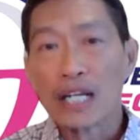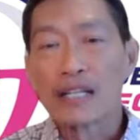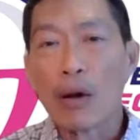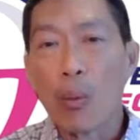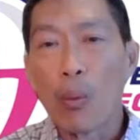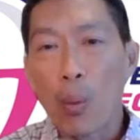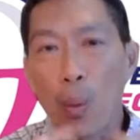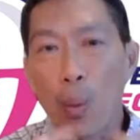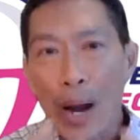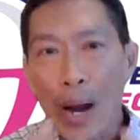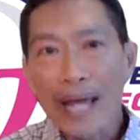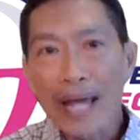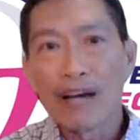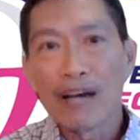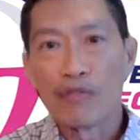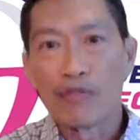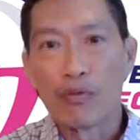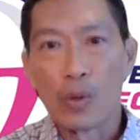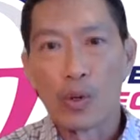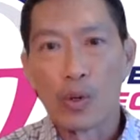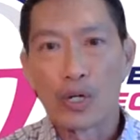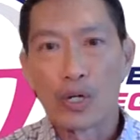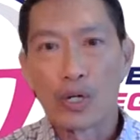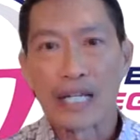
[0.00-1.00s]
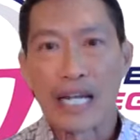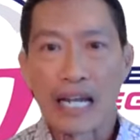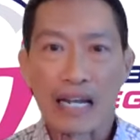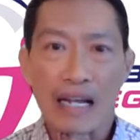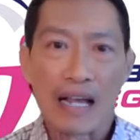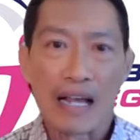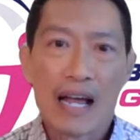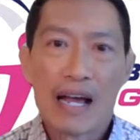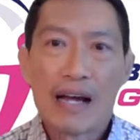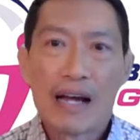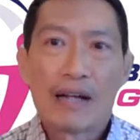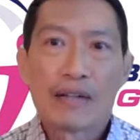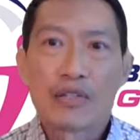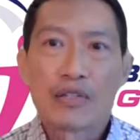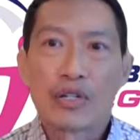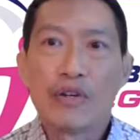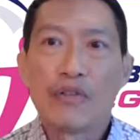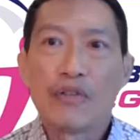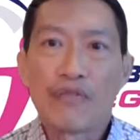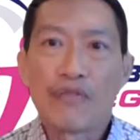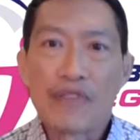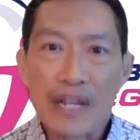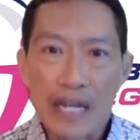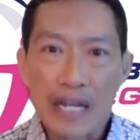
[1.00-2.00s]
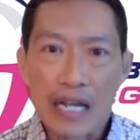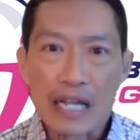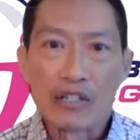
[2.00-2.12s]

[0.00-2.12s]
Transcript: the way of working to fit